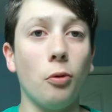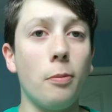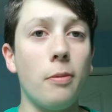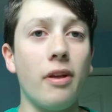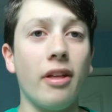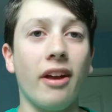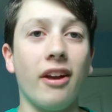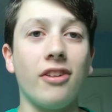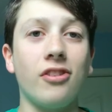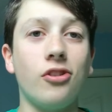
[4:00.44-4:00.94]
will be
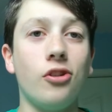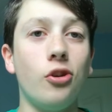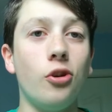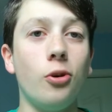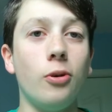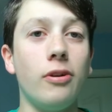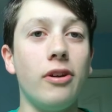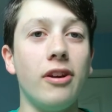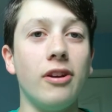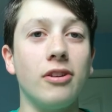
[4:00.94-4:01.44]
like
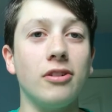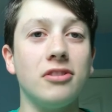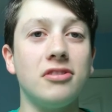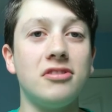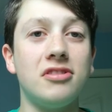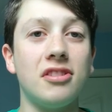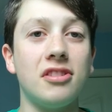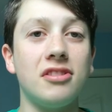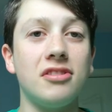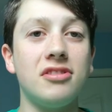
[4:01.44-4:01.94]
two years
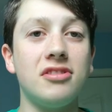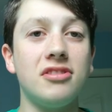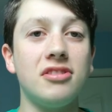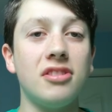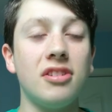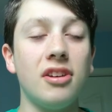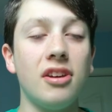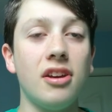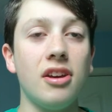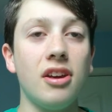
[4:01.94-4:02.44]
since
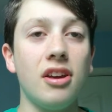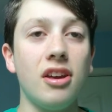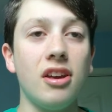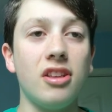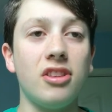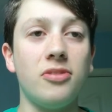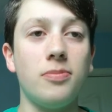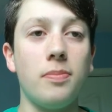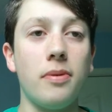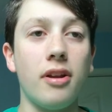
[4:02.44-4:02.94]

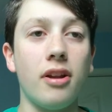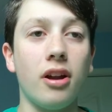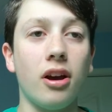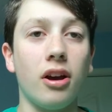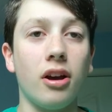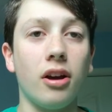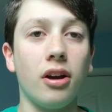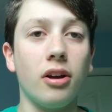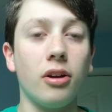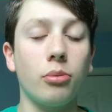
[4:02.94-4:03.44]
it's been,
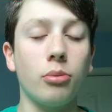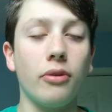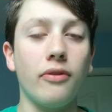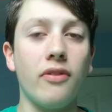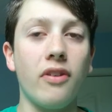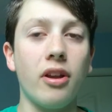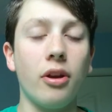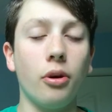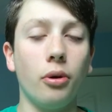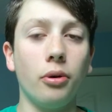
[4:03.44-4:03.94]
uh,
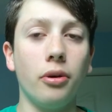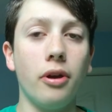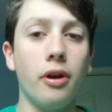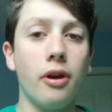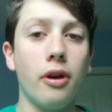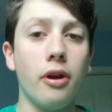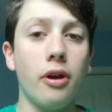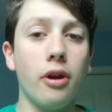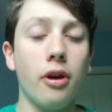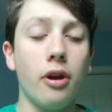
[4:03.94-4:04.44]
revealed.
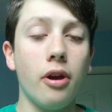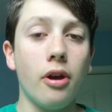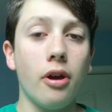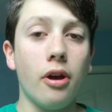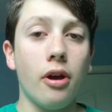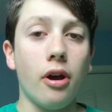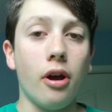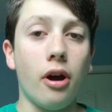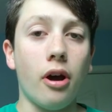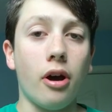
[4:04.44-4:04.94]

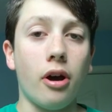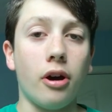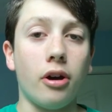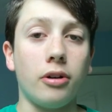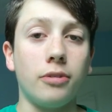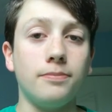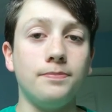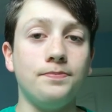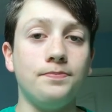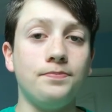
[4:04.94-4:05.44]

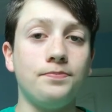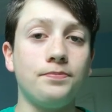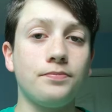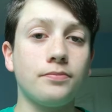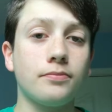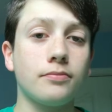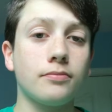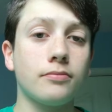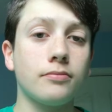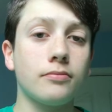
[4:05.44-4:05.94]
Um,
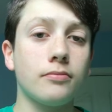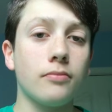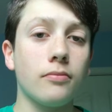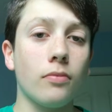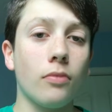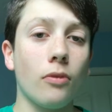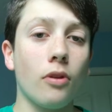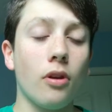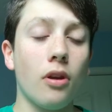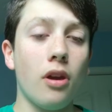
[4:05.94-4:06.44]

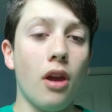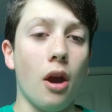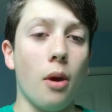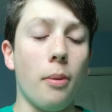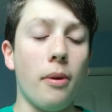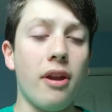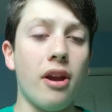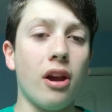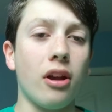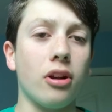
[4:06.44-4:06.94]
yeah,
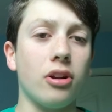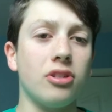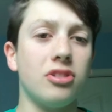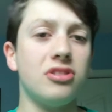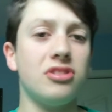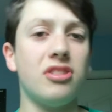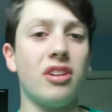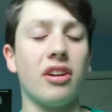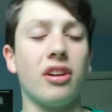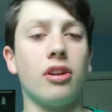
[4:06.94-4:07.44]
we got our
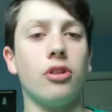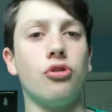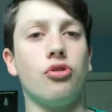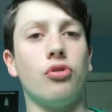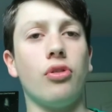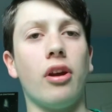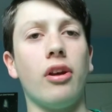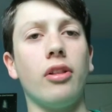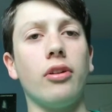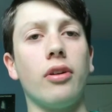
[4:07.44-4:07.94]
second
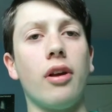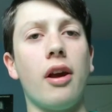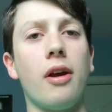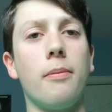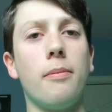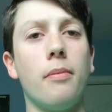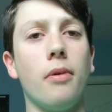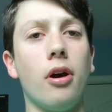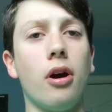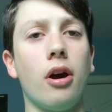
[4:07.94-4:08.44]
trailer
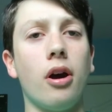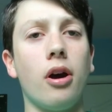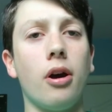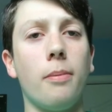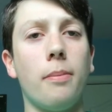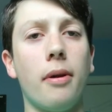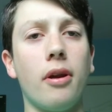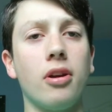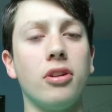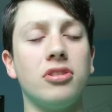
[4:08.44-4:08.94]
at, uh,
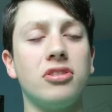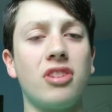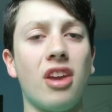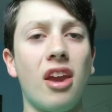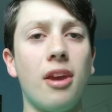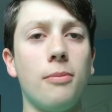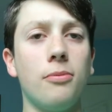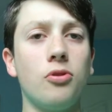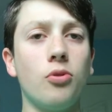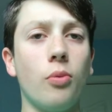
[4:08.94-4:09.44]
Paris
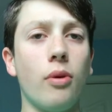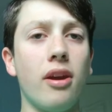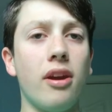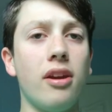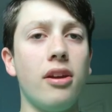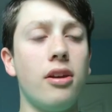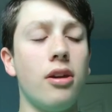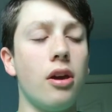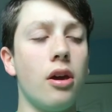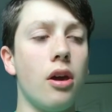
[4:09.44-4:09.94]
Games
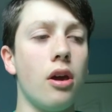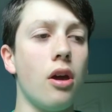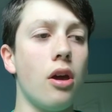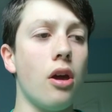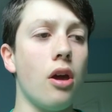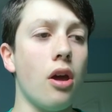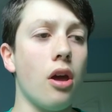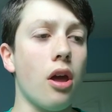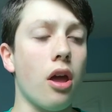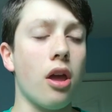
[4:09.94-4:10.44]
Week,
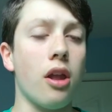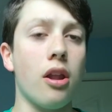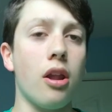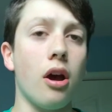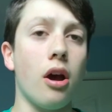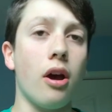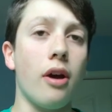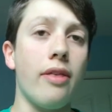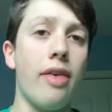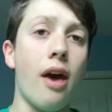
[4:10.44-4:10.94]
and,
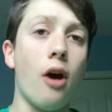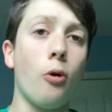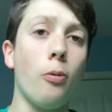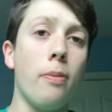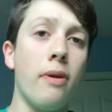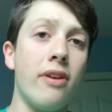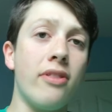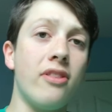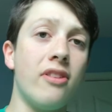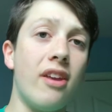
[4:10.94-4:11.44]
uh, that will
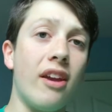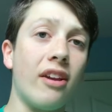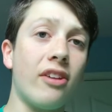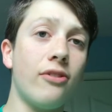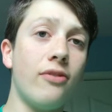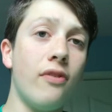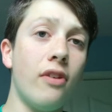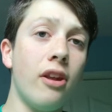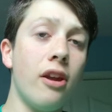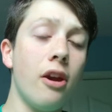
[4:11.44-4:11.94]
be in the
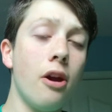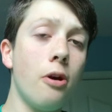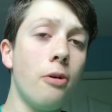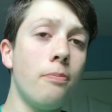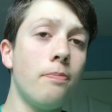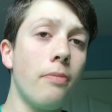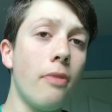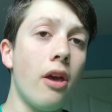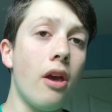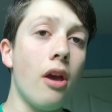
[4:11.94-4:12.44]
next
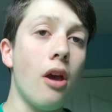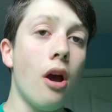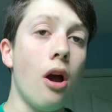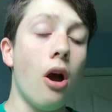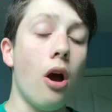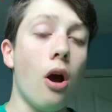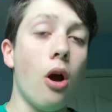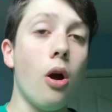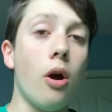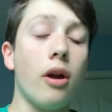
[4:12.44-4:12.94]
video.
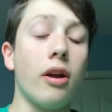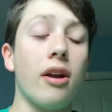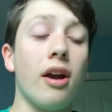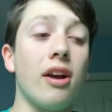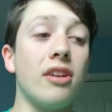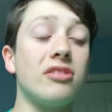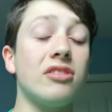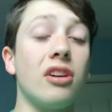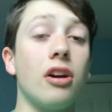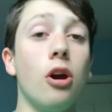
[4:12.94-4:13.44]
Alright
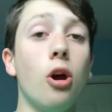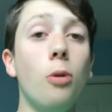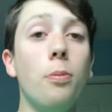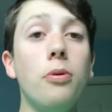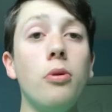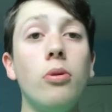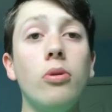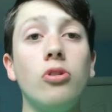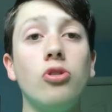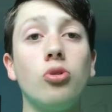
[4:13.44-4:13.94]
guys, I
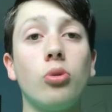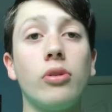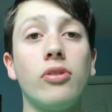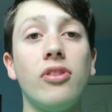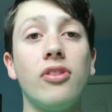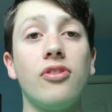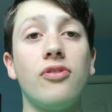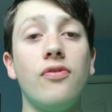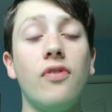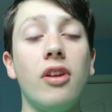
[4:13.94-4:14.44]
hope you
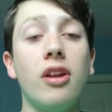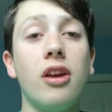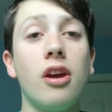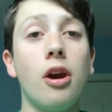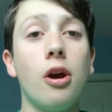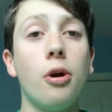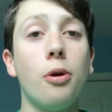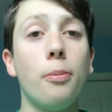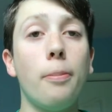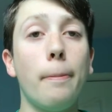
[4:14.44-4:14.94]
enjoyed this
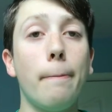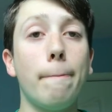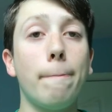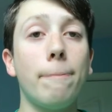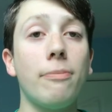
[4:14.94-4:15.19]
video